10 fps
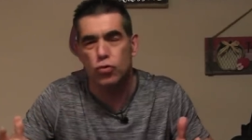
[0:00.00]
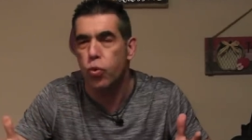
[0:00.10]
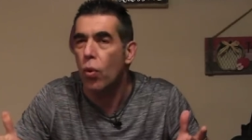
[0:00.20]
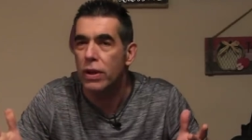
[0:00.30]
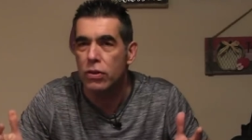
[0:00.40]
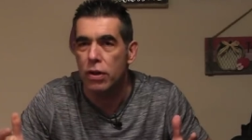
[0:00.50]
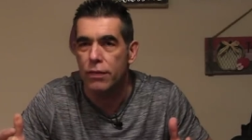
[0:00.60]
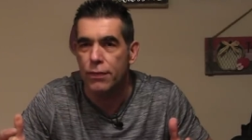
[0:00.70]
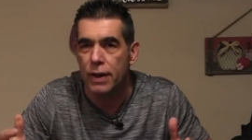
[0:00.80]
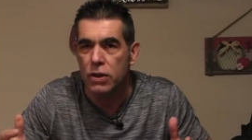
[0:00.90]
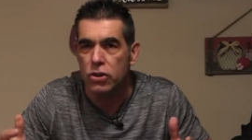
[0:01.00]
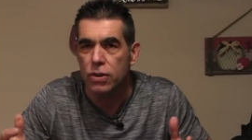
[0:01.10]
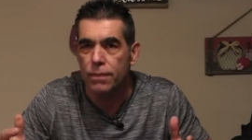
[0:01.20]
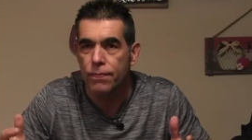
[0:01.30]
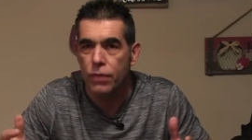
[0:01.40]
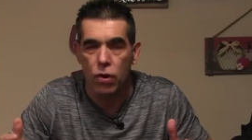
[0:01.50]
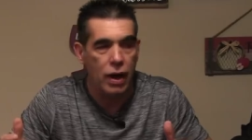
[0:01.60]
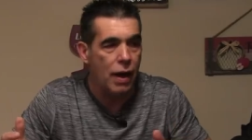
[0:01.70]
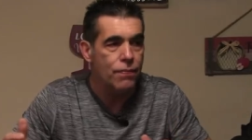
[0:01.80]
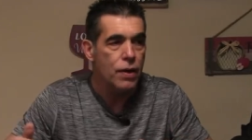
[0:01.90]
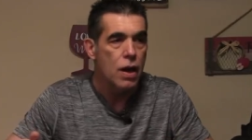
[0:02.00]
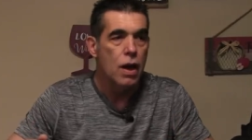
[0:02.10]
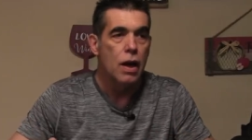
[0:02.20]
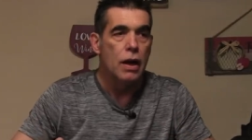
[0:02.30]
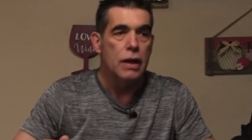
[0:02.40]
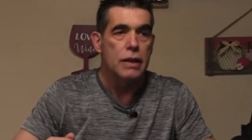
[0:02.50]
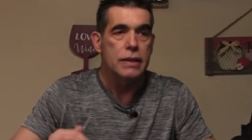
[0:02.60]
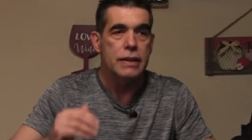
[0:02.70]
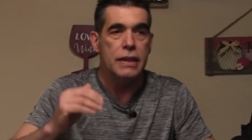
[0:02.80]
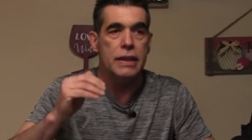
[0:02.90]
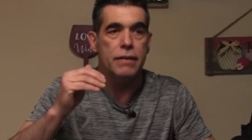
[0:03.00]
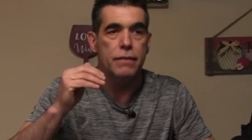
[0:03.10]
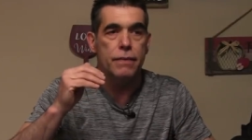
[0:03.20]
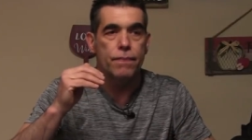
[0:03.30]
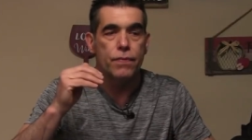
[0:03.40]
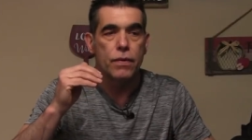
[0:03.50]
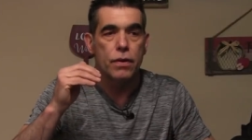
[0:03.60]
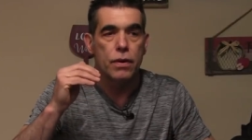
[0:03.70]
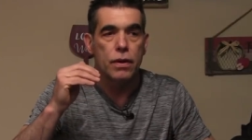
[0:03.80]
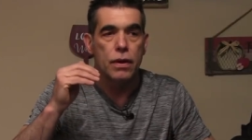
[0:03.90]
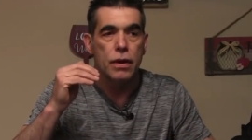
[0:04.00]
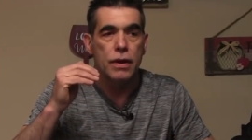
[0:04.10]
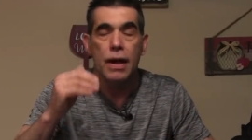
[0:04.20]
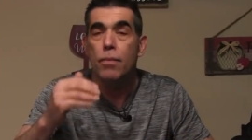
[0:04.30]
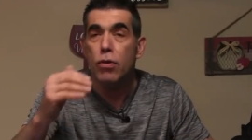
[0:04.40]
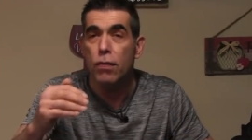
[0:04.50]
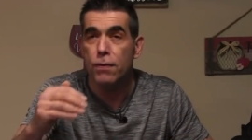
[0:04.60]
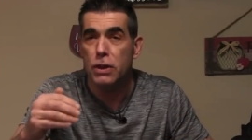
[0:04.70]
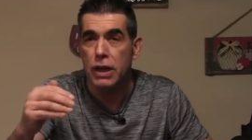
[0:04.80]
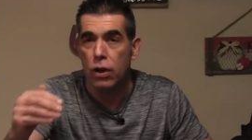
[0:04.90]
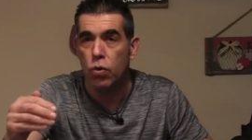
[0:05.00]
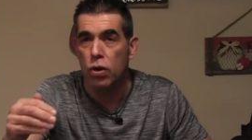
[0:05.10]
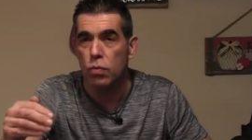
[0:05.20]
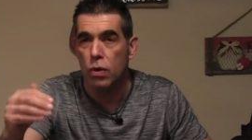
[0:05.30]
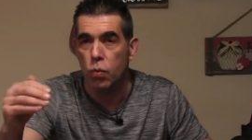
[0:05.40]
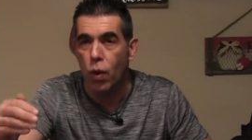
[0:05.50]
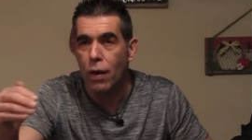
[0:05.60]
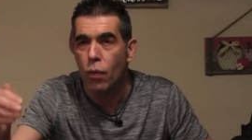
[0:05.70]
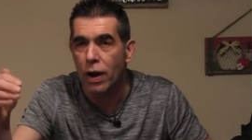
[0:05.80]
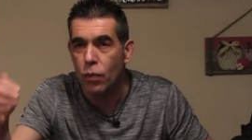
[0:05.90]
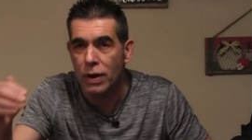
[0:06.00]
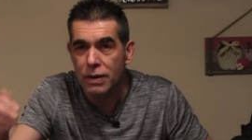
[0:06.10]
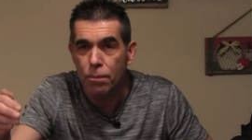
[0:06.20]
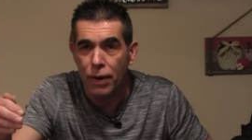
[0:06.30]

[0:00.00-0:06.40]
twenty, thirty fish, okay? The Number of fish I caught where whitewater wasn't